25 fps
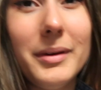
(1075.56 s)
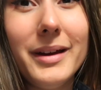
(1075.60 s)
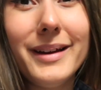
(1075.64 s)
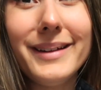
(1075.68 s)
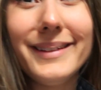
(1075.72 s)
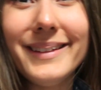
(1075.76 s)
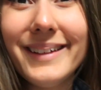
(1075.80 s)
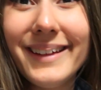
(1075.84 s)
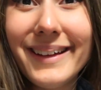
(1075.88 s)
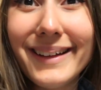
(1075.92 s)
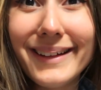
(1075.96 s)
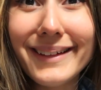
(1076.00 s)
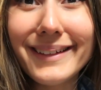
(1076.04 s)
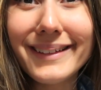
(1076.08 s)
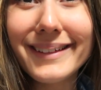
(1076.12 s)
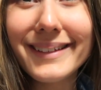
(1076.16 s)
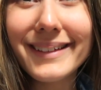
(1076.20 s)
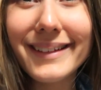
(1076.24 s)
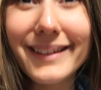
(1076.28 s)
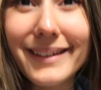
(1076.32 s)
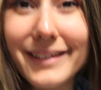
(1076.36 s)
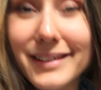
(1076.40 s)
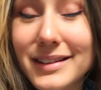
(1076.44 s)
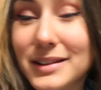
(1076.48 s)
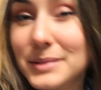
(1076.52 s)
And
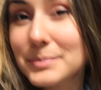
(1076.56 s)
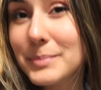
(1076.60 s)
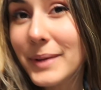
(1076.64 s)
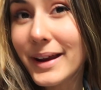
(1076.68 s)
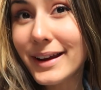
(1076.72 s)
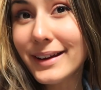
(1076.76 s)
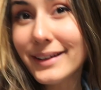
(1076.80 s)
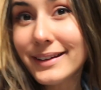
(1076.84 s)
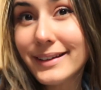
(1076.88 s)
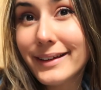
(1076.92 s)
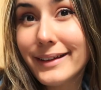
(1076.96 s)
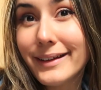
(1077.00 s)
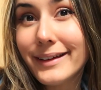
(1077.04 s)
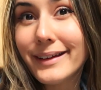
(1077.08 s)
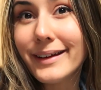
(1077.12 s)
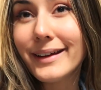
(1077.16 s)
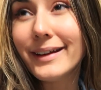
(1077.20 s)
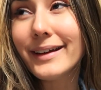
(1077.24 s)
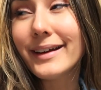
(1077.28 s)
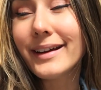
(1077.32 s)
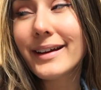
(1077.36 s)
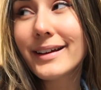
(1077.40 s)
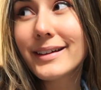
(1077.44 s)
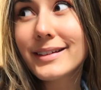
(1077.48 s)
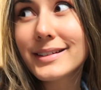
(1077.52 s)
Nick is
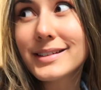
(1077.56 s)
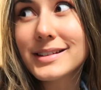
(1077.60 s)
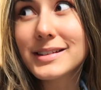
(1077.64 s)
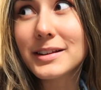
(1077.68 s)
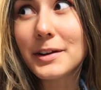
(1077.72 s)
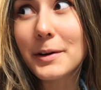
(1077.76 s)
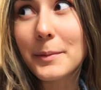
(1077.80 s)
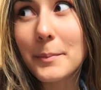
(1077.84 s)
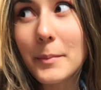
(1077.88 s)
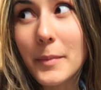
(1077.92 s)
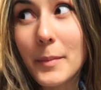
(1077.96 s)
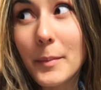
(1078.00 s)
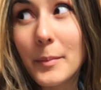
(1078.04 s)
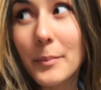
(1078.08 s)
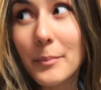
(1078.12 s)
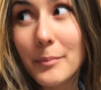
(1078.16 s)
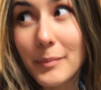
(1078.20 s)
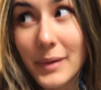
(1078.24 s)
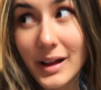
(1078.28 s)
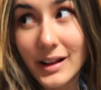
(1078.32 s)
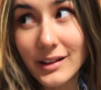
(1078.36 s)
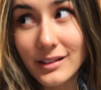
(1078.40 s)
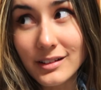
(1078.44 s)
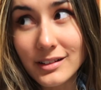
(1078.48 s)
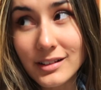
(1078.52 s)
making some
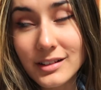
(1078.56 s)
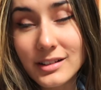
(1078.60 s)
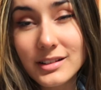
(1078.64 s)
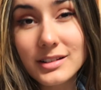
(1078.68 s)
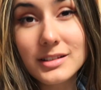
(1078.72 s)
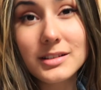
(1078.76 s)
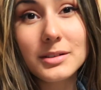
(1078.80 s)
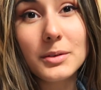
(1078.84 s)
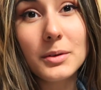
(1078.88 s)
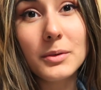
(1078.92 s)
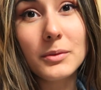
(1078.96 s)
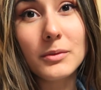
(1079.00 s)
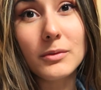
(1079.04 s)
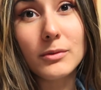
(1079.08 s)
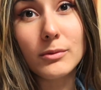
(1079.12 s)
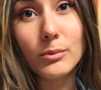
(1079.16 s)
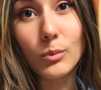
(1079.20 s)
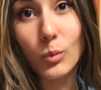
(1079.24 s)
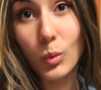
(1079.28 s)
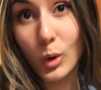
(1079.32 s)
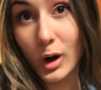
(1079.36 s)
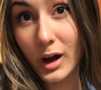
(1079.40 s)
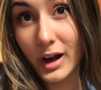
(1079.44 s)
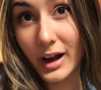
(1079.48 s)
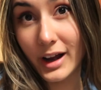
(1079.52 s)
mulled
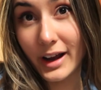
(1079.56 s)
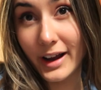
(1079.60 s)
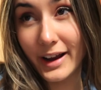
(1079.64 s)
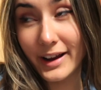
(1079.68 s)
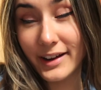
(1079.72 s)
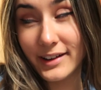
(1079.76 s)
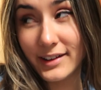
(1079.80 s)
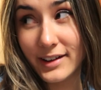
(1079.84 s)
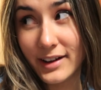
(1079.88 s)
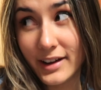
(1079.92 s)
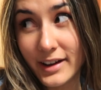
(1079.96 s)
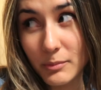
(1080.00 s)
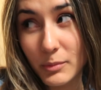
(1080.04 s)
wine,